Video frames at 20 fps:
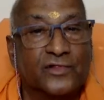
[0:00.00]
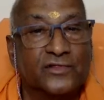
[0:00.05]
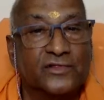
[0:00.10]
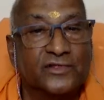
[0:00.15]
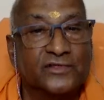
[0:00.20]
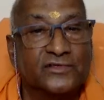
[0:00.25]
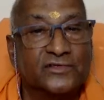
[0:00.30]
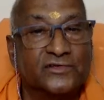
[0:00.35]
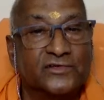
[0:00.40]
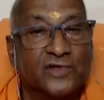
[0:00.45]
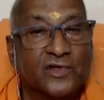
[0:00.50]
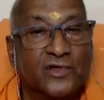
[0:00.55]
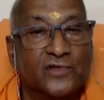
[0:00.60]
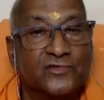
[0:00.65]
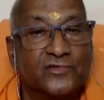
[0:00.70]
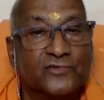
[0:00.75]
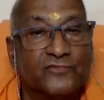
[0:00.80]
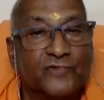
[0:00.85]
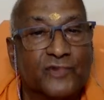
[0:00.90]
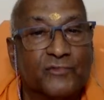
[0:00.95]
this is
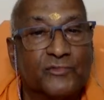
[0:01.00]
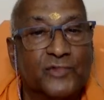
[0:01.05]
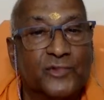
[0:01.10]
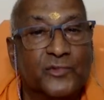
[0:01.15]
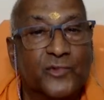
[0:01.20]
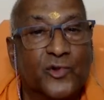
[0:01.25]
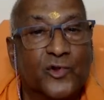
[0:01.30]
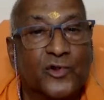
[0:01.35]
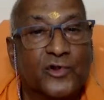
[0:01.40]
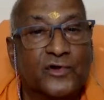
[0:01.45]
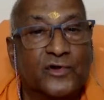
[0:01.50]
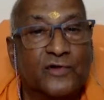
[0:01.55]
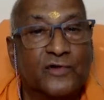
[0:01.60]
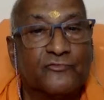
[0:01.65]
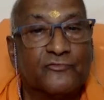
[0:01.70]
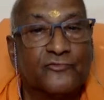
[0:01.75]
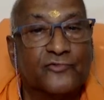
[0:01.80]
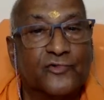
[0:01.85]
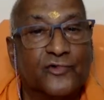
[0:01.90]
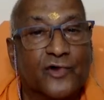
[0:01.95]
also from the point
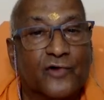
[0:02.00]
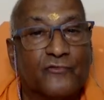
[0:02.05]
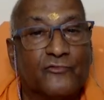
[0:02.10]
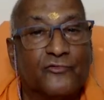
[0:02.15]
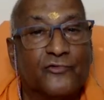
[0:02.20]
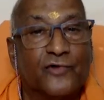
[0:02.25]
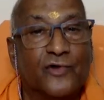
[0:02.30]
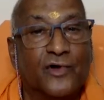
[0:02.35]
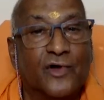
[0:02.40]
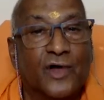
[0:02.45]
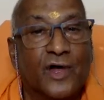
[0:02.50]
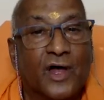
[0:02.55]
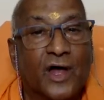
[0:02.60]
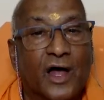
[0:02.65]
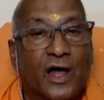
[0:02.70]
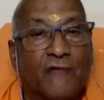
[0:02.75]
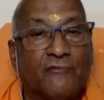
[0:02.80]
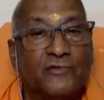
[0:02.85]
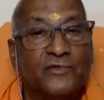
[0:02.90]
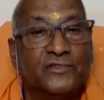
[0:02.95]
of view of
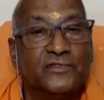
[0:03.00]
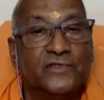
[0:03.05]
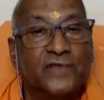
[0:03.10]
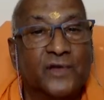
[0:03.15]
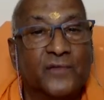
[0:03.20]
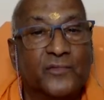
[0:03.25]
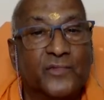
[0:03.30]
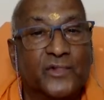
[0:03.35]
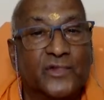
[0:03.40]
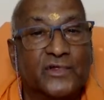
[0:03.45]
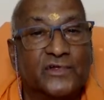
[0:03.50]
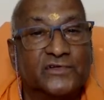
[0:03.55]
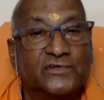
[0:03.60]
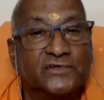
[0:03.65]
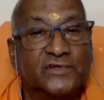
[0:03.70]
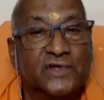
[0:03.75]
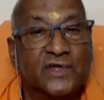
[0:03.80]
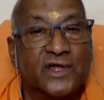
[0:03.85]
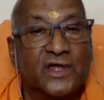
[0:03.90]
avidya, please.